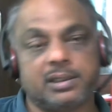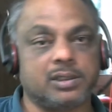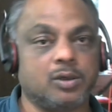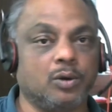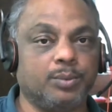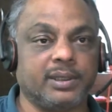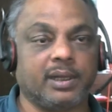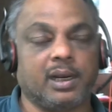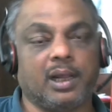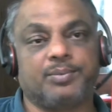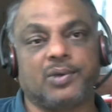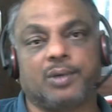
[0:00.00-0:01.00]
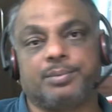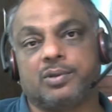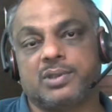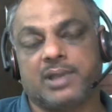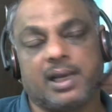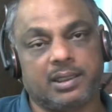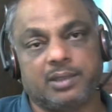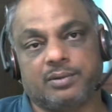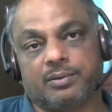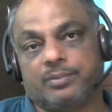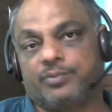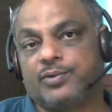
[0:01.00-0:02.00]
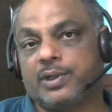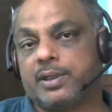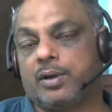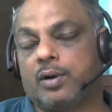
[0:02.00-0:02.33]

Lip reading: You open the laptop, you sign in with your